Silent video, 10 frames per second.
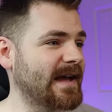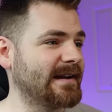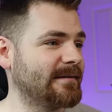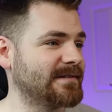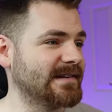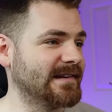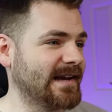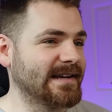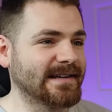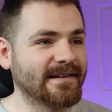And I'm just
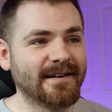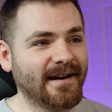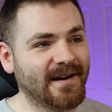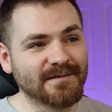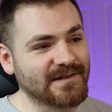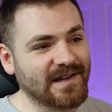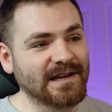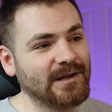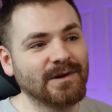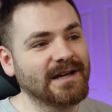
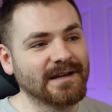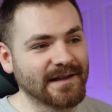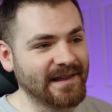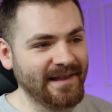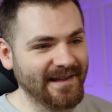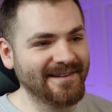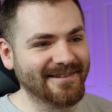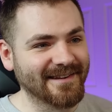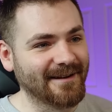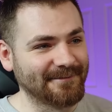like looking at
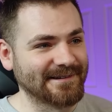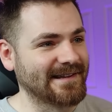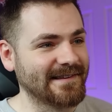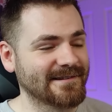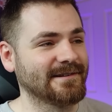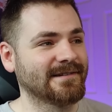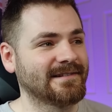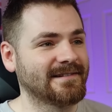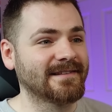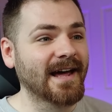this and I'm just like, this looks
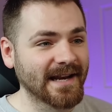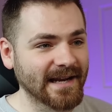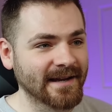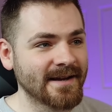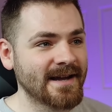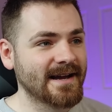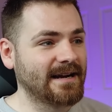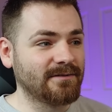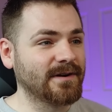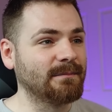stunning.
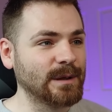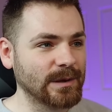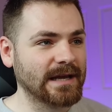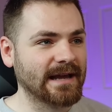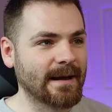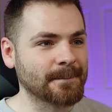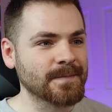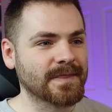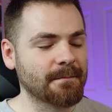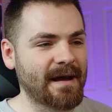And everything I'm looking at
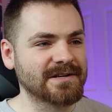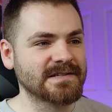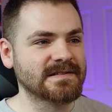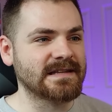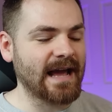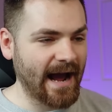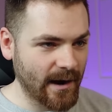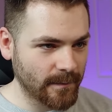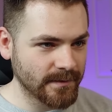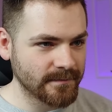matches the
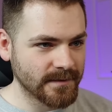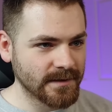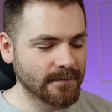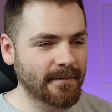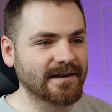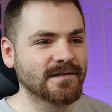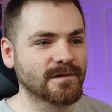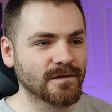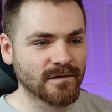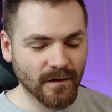album,
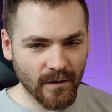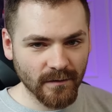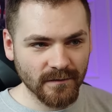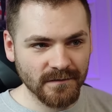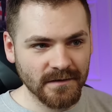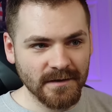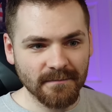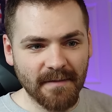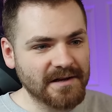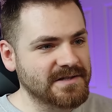matches the songs,
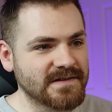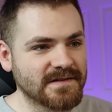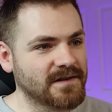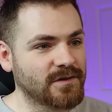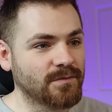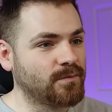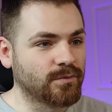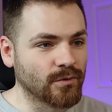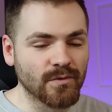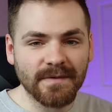matches the
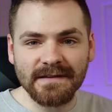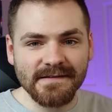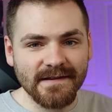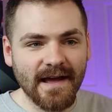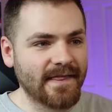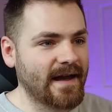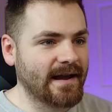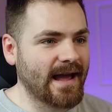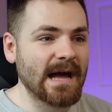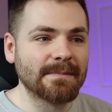room inside
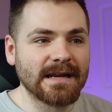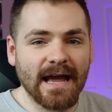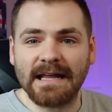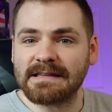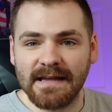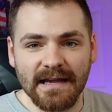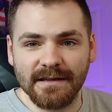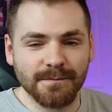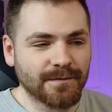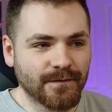that cabin and
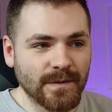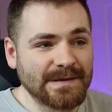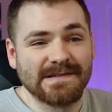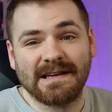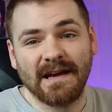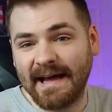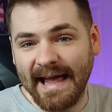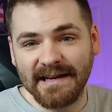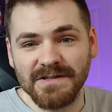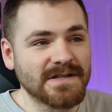Taylor's performance and her
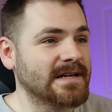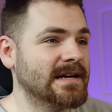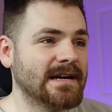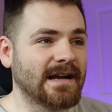energy.